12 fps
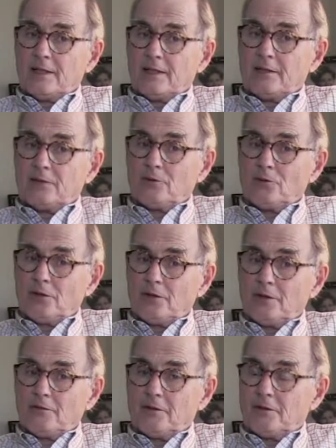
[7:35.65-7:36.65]
and who
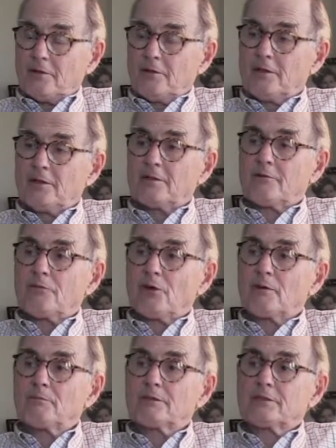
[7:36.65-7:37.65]
lived in the hut
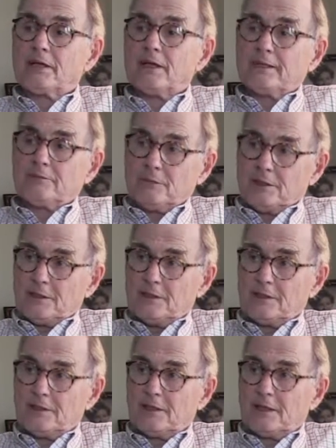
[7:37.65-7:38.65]
right beside me,